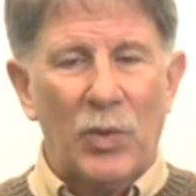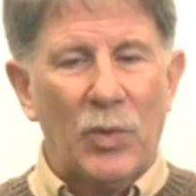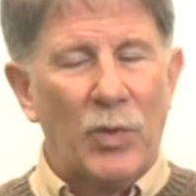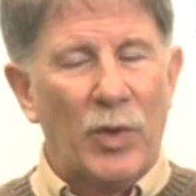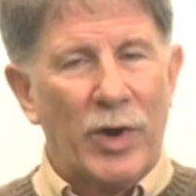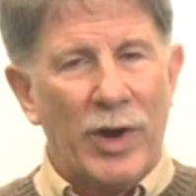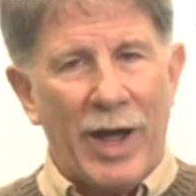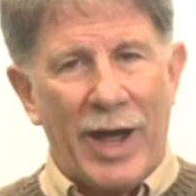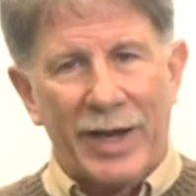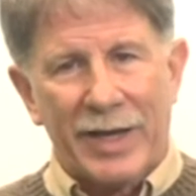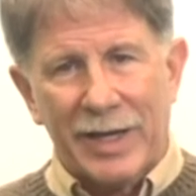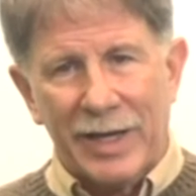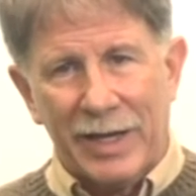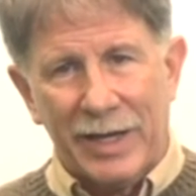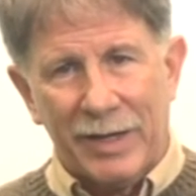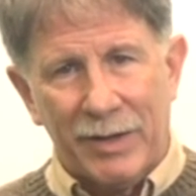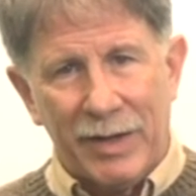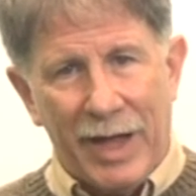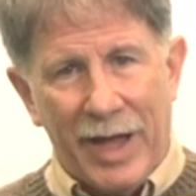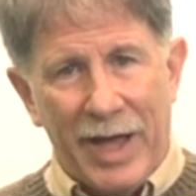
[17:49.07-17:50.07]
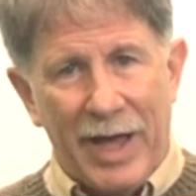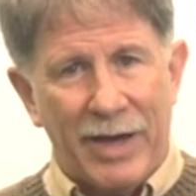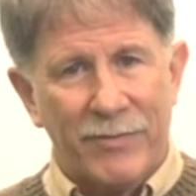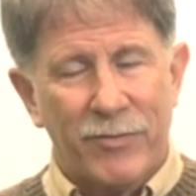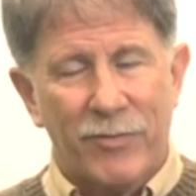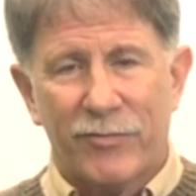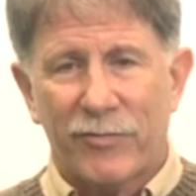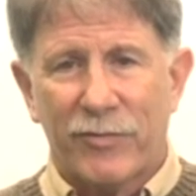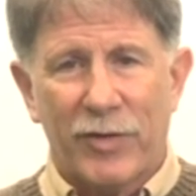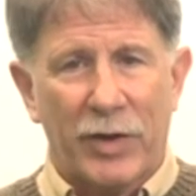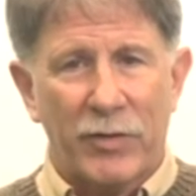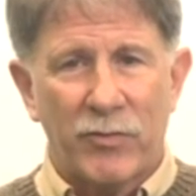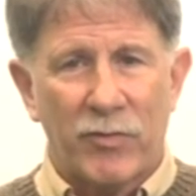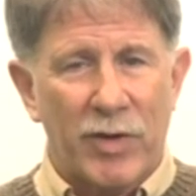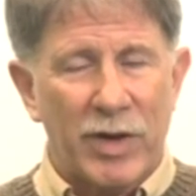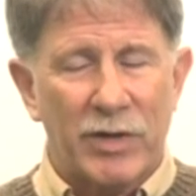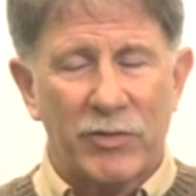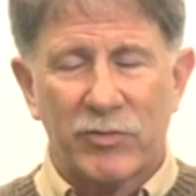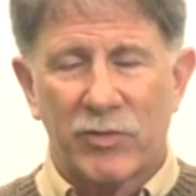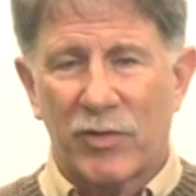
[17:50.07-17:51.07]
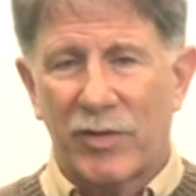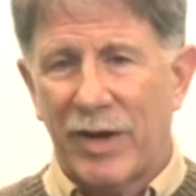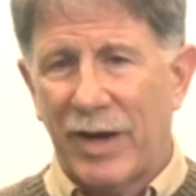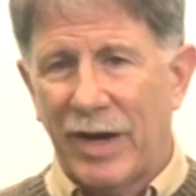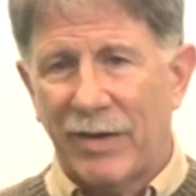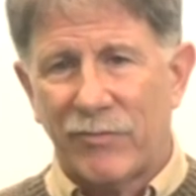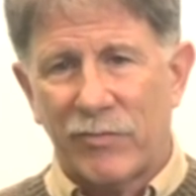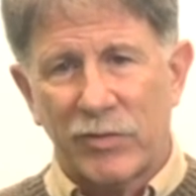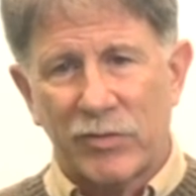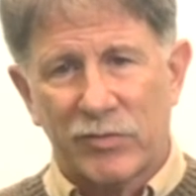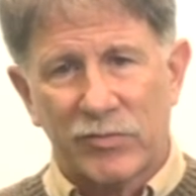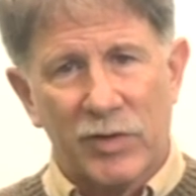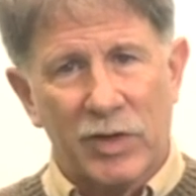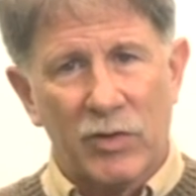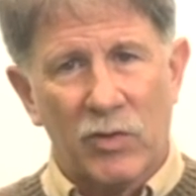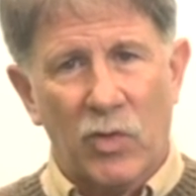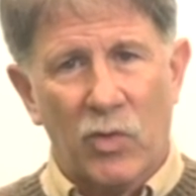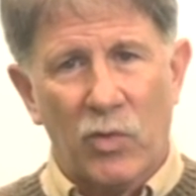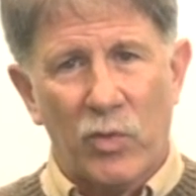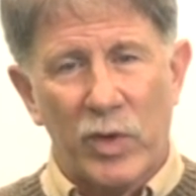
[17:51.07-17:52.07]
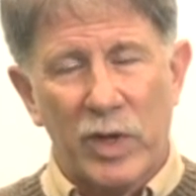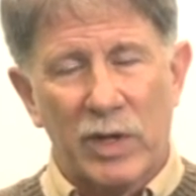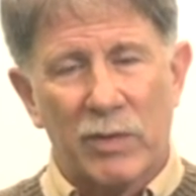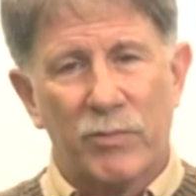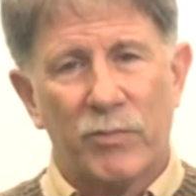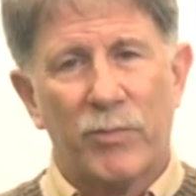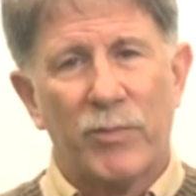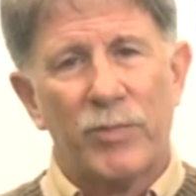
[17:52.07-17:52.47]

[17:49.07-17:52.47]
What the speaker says: We're not going to have a fundraiser every single week.